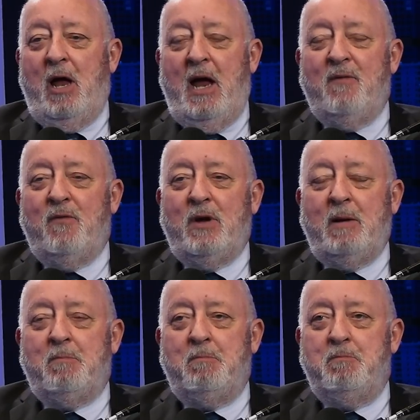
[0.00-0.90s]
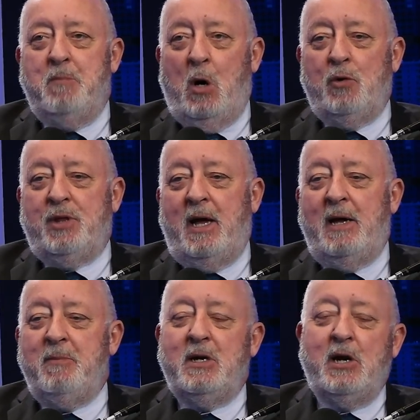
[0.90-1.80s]
every
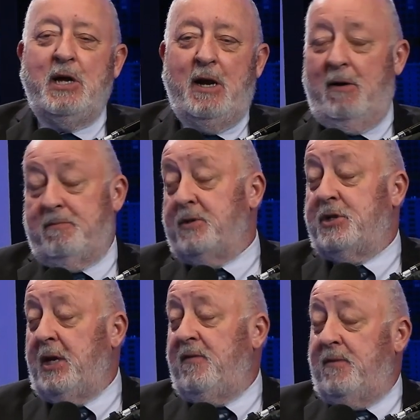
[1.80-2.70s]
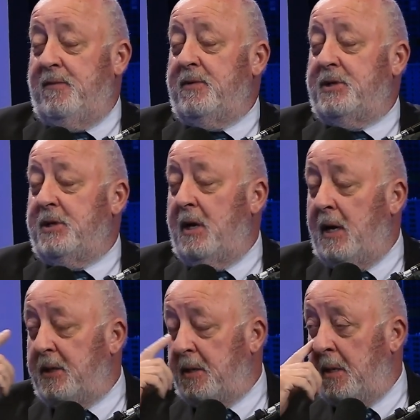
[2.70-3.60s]
multi-millionaire, Steve,
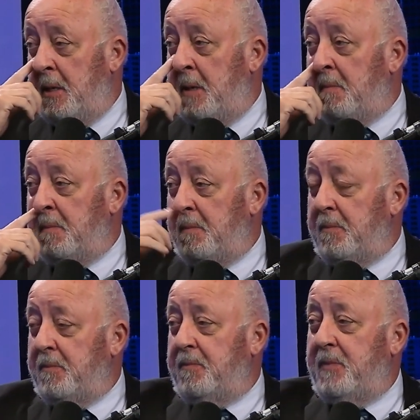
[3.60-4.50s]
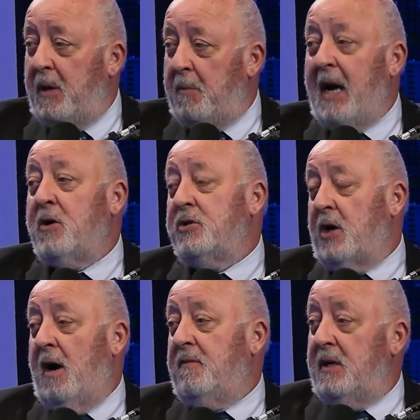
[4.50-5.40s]
uh, um,
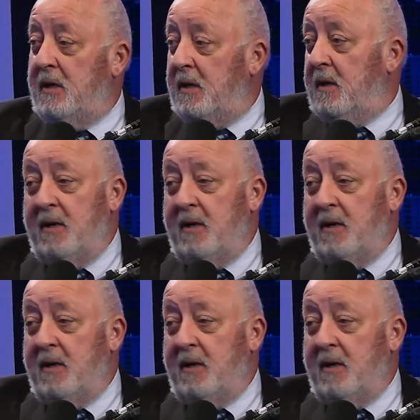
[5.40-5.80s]
Microsoft. Mm-hmm.